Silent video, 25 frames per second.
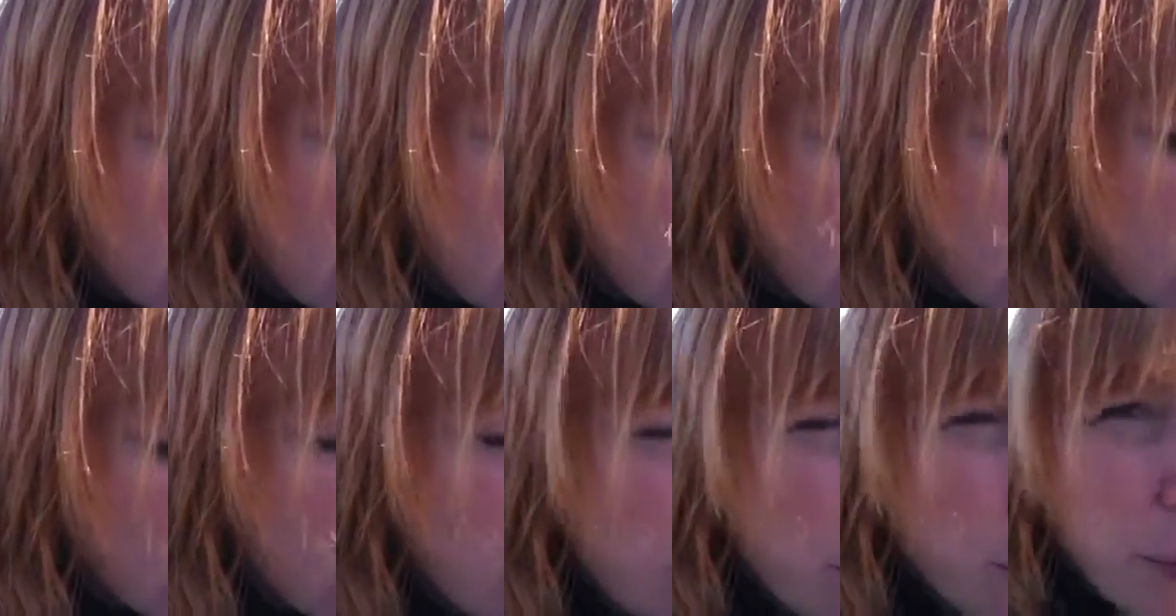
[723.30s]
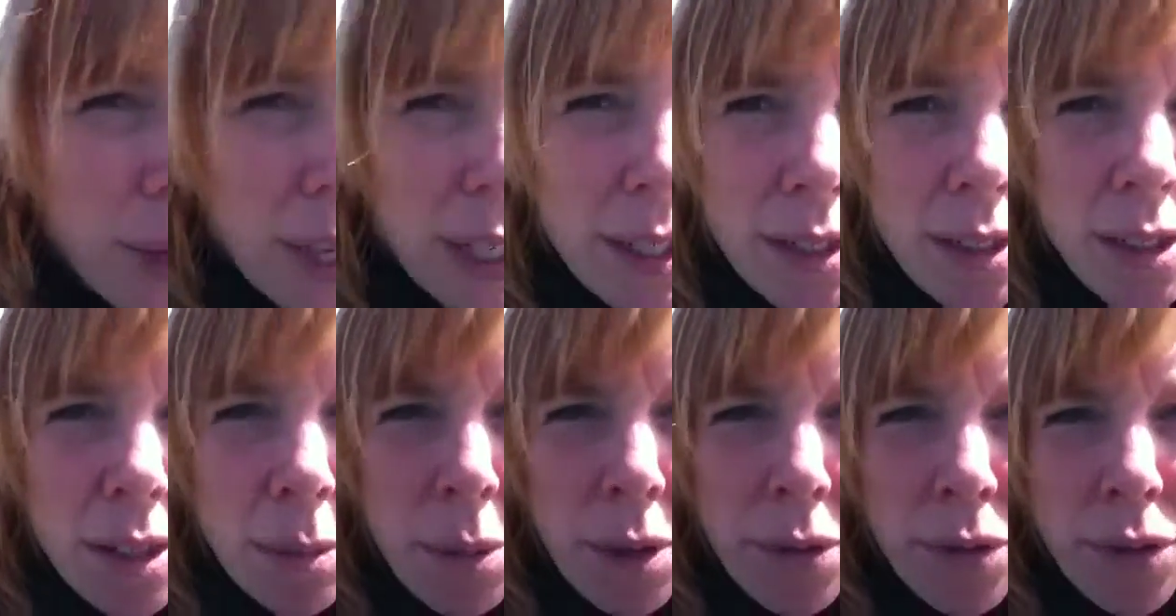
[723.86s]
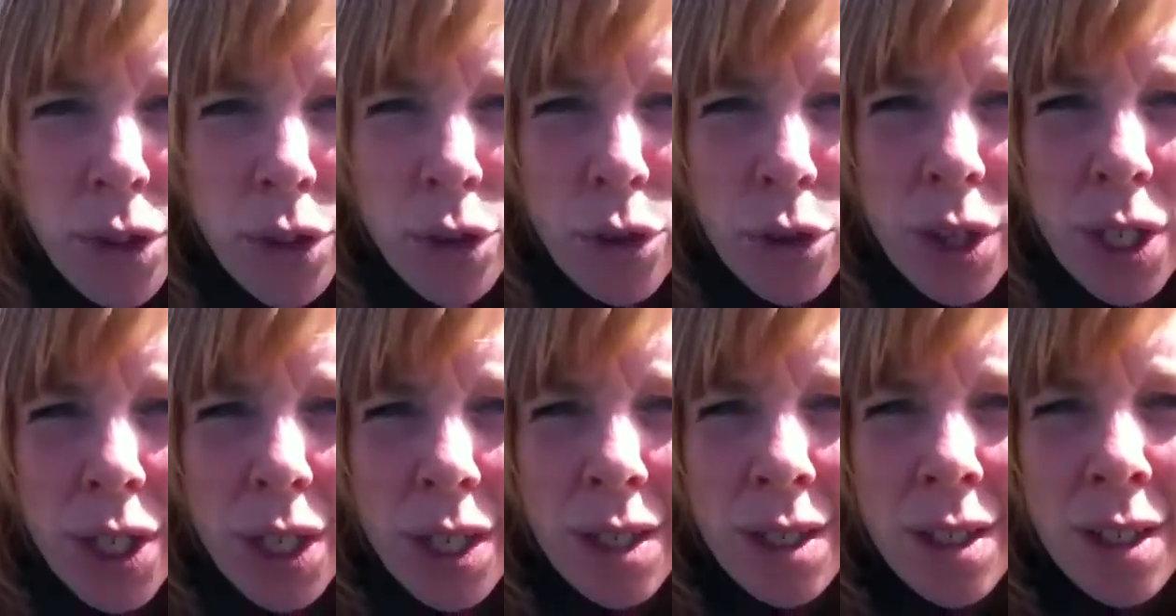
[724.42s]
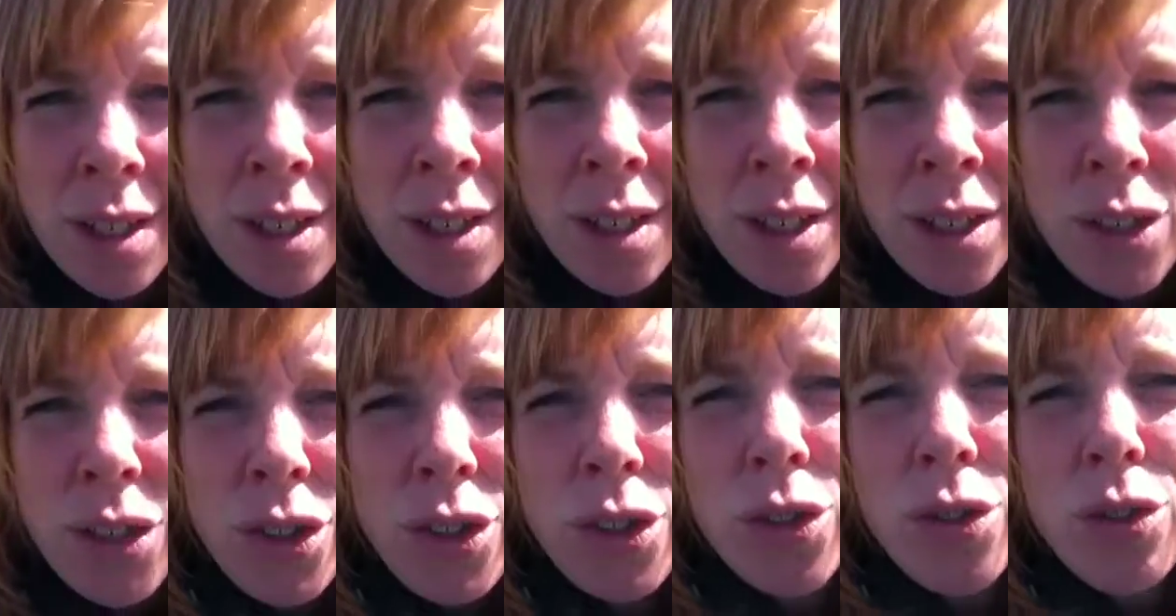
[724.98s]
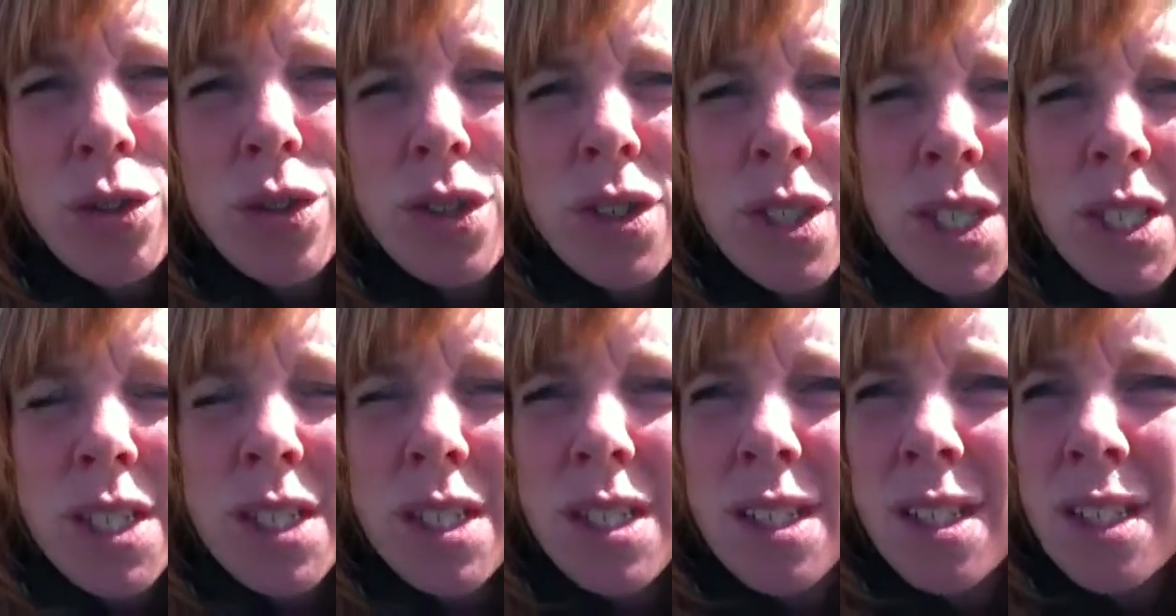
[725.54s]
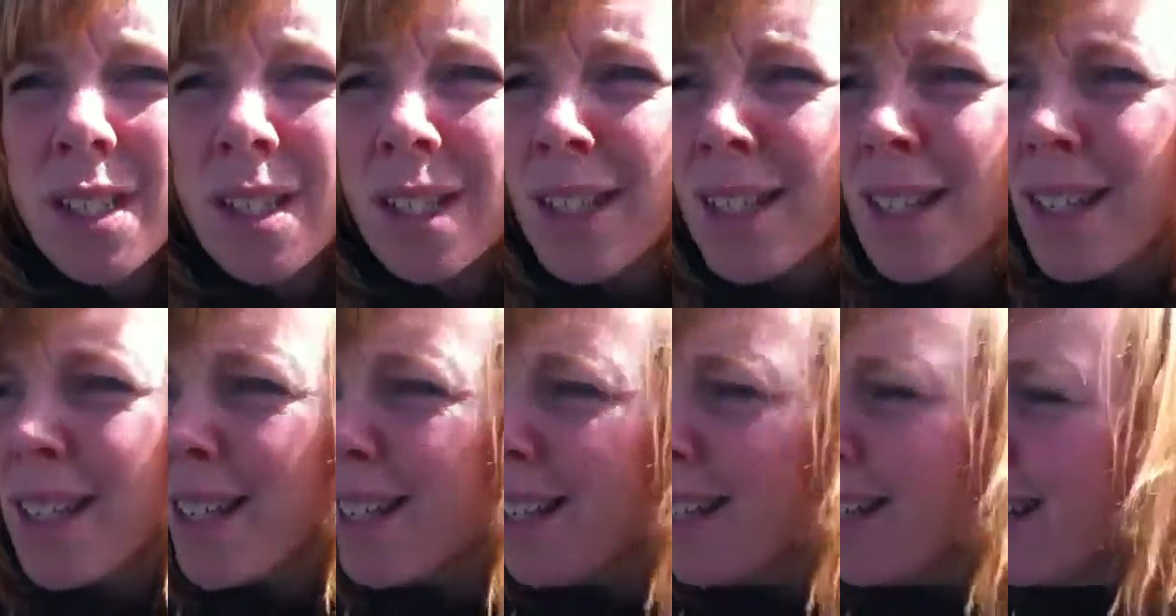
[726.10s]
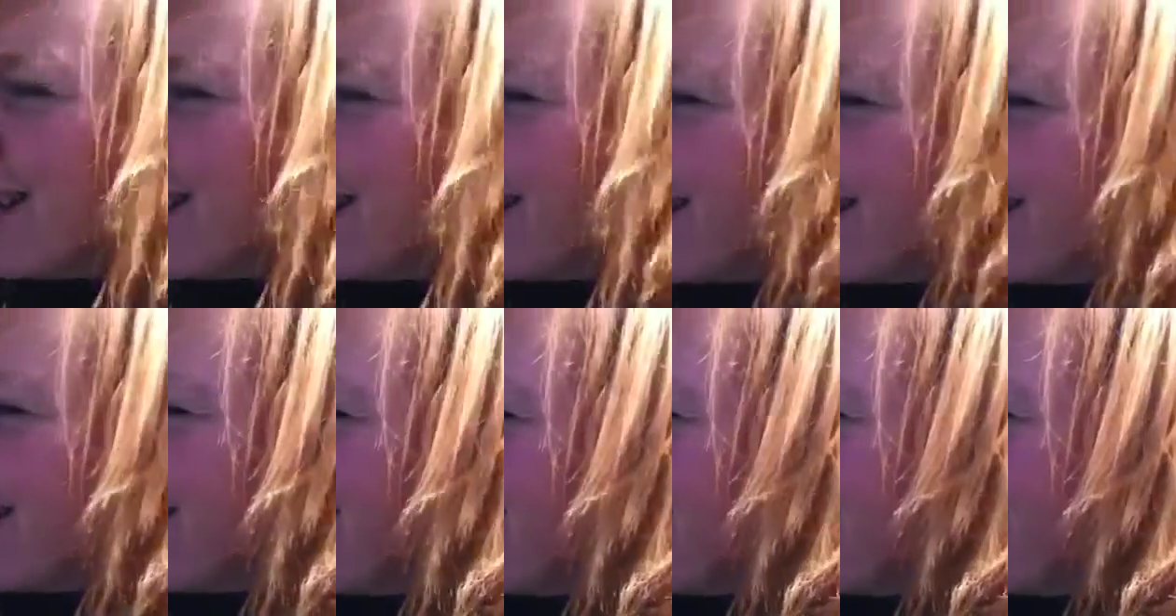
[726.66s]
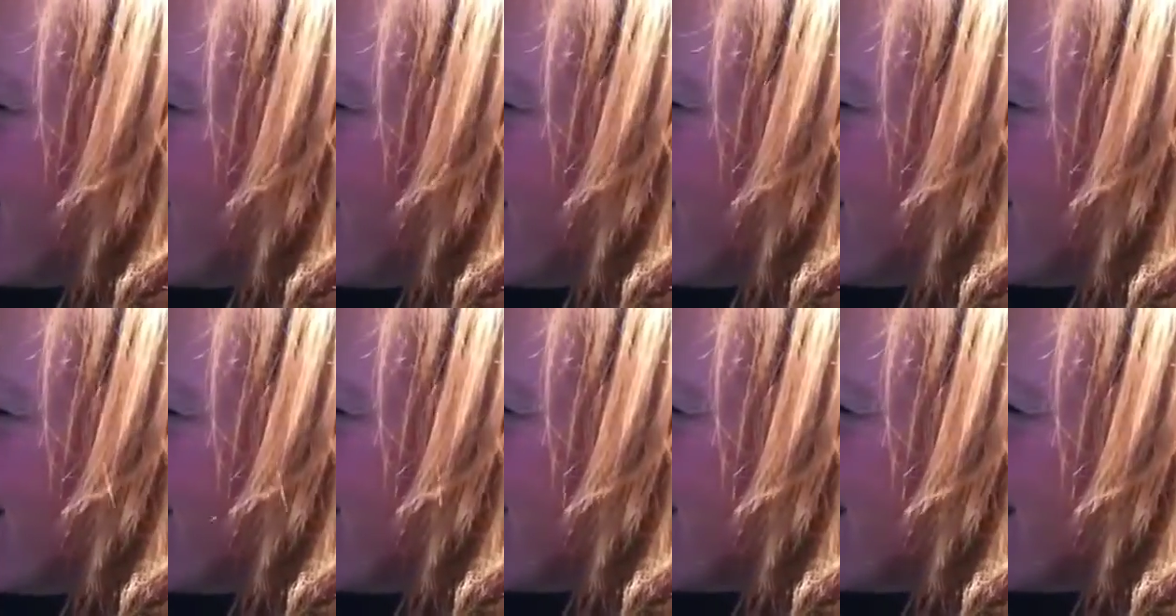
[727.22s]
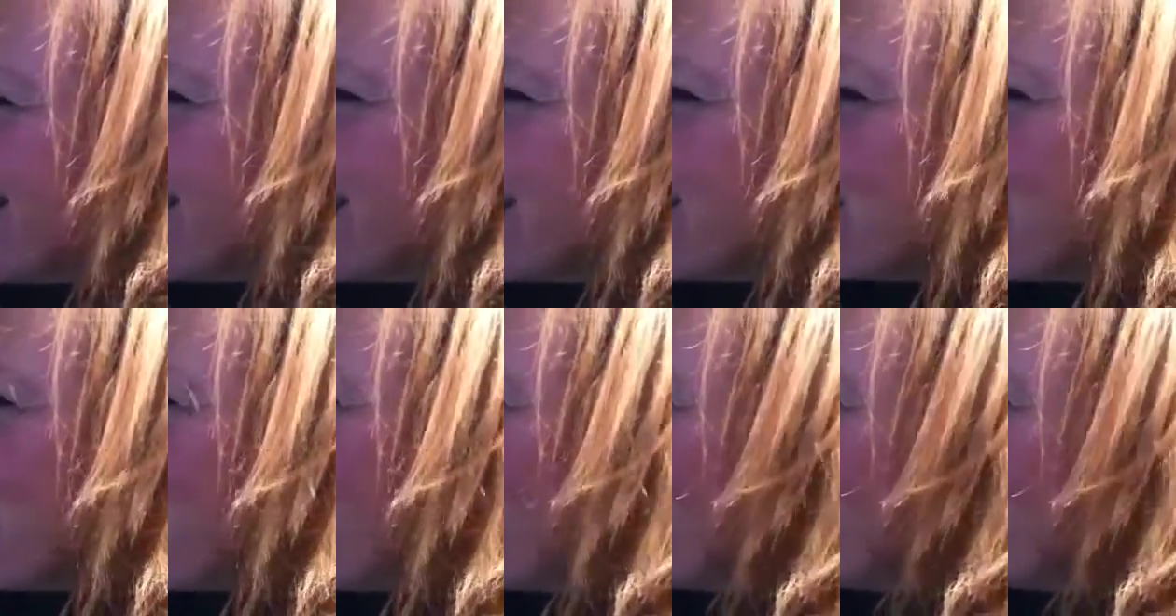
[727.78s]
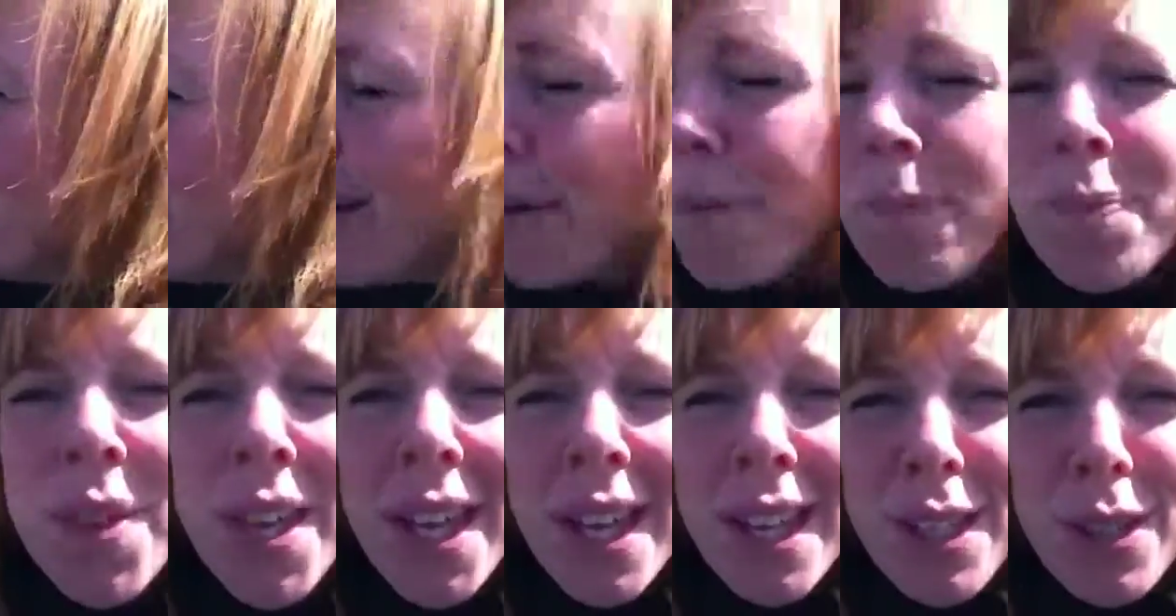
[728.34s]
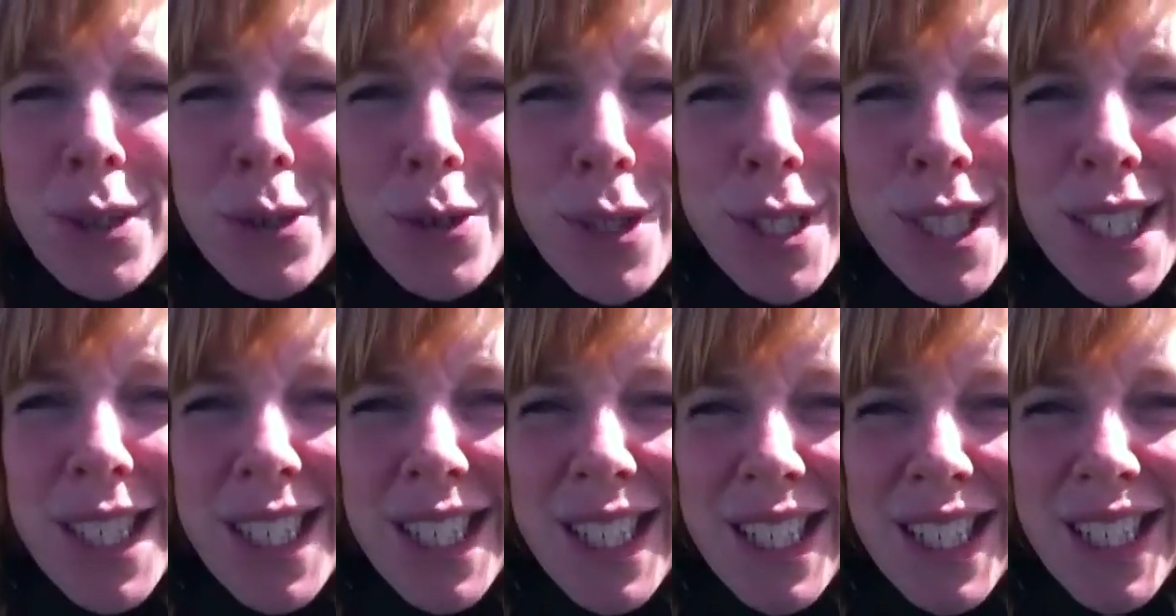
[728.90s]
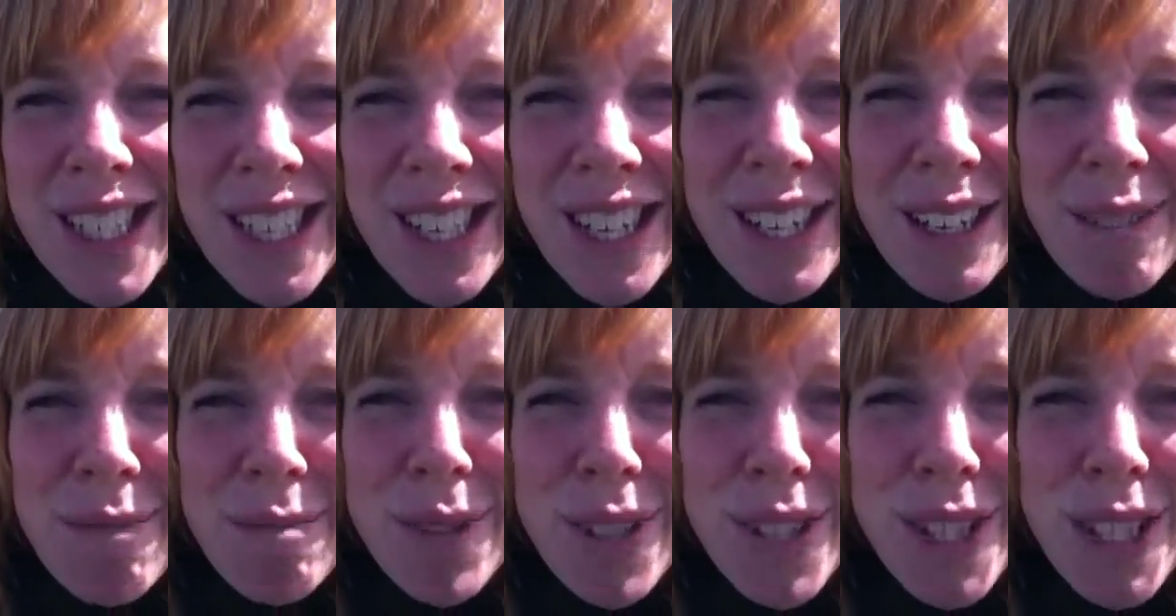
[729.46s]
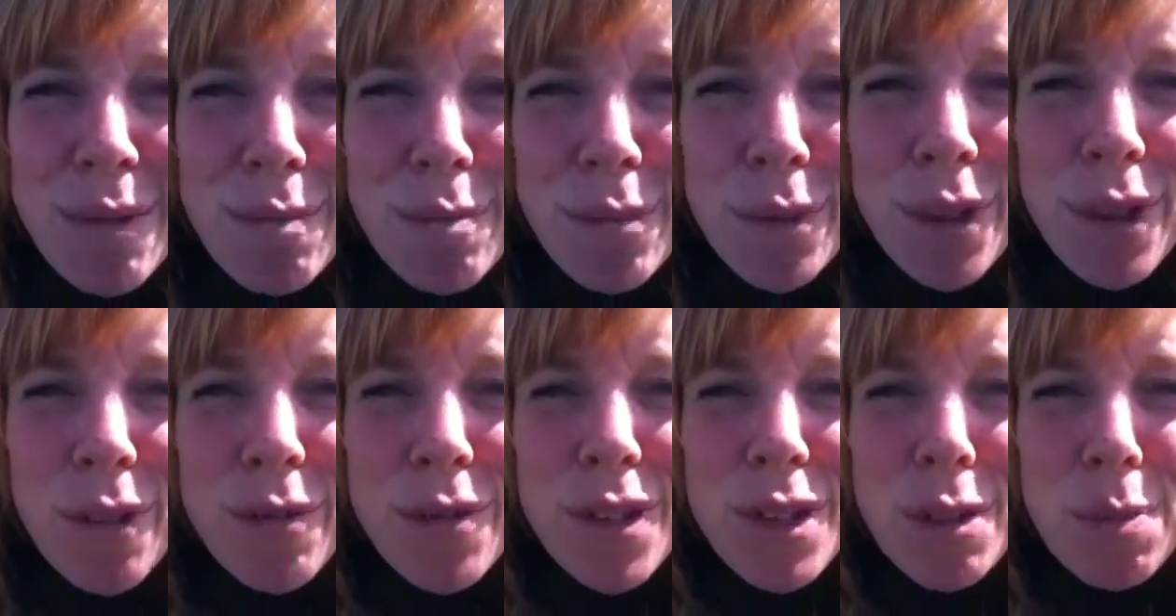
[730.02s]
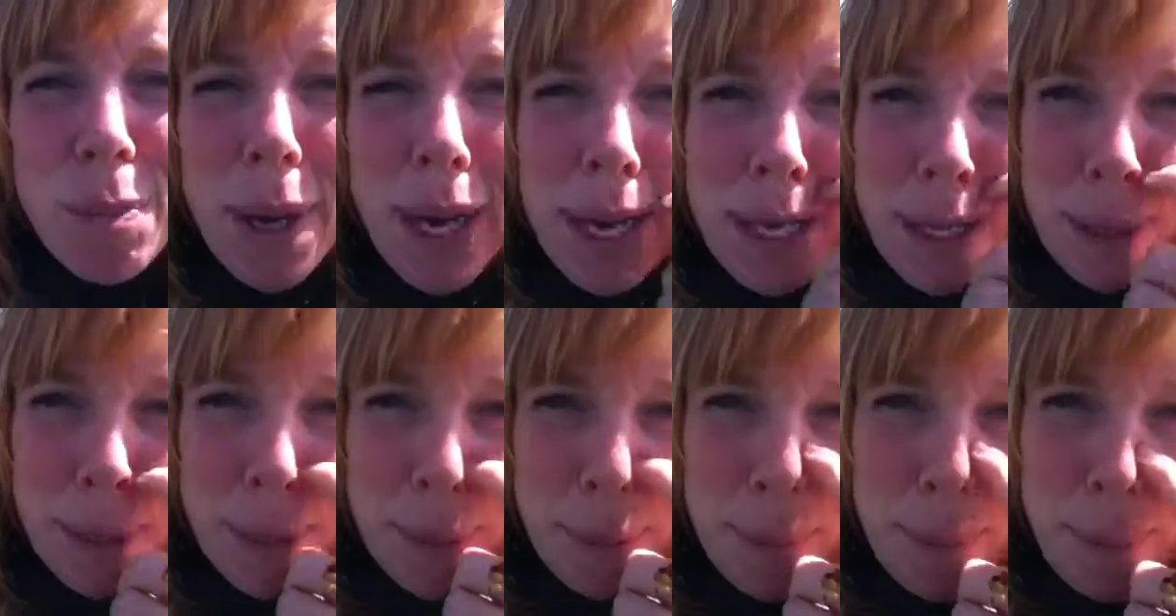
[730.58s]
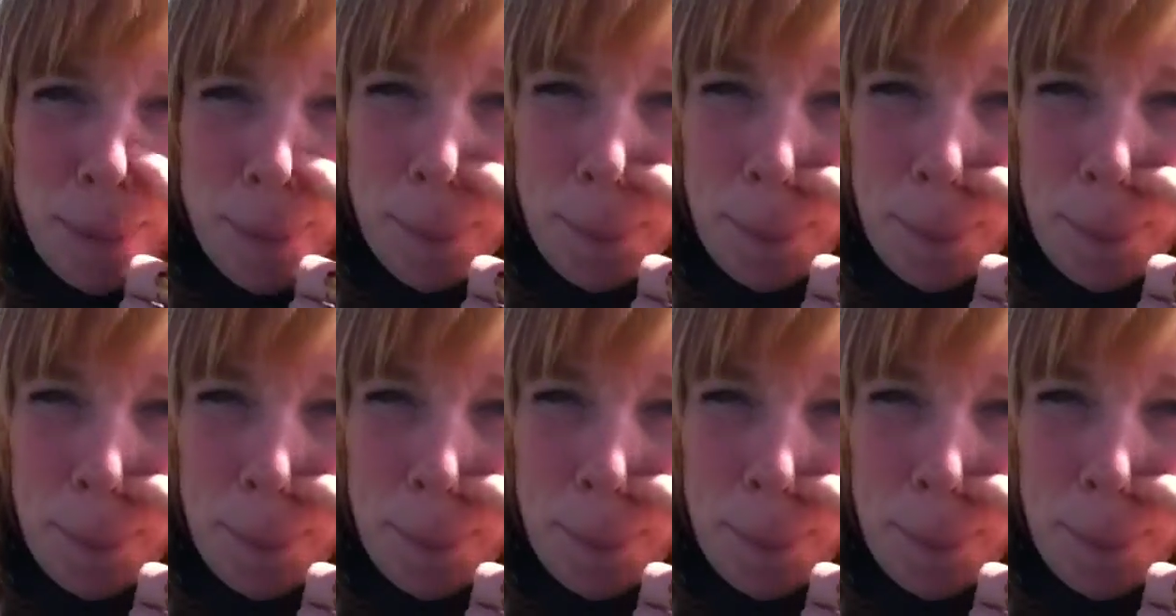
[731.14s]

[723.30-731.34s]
And I hope that some of you can use this. This is this bird. Use this symbol of the spider.